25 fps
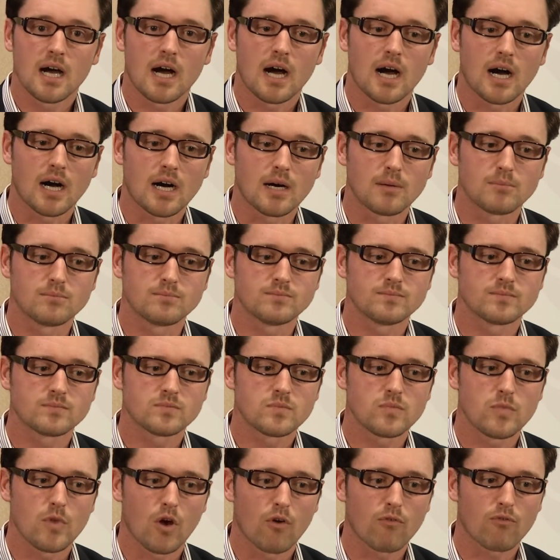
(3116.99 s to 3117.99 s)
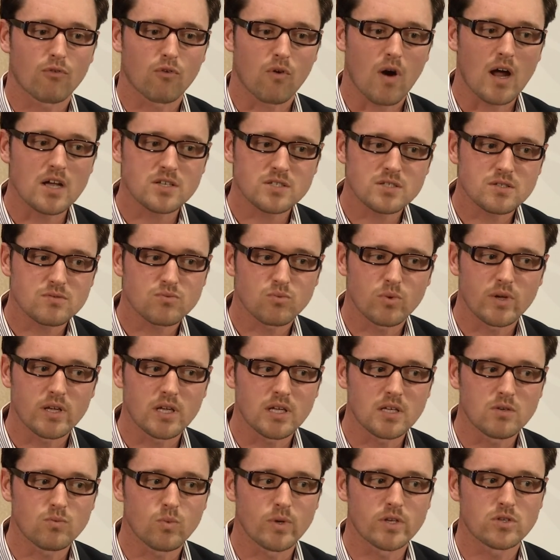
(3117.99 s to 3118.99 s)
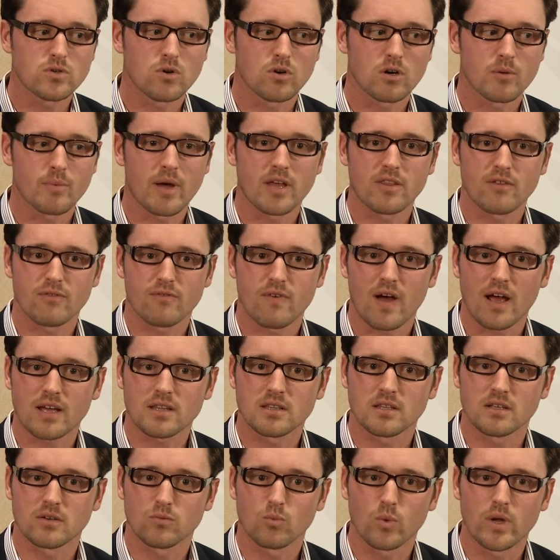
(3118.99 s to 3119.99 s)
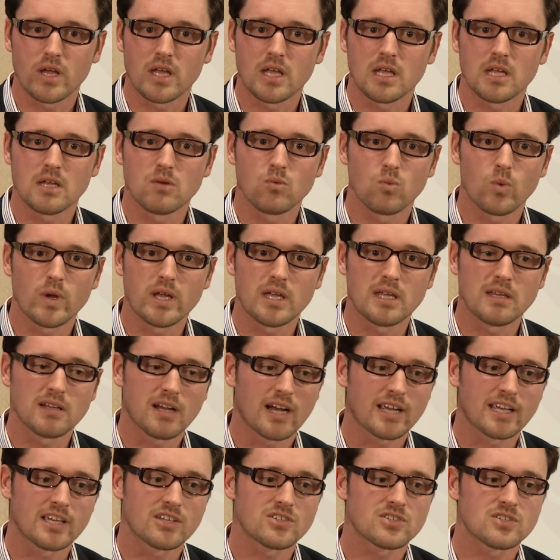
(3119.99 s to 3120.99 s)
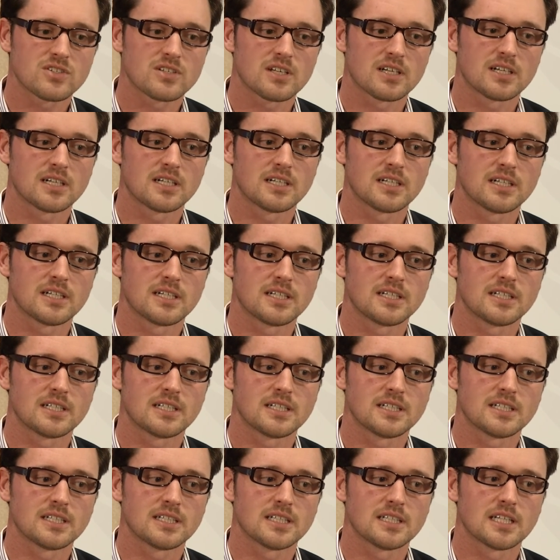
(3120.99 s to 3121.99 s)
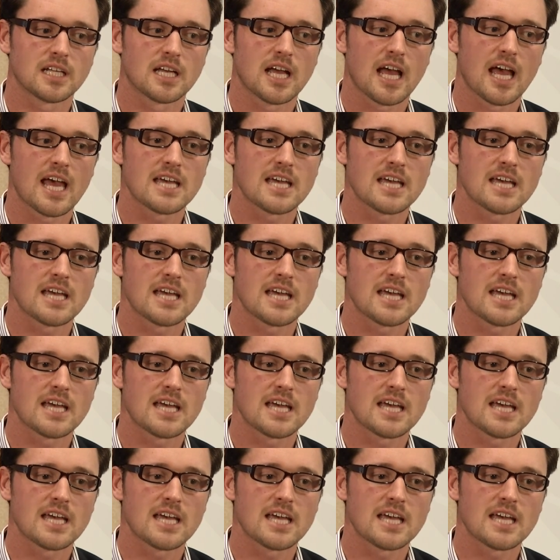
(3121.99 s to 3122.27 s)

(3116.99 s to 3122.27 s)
Um, you know, for us, we, we talk about the fact that we, we I guess, uh,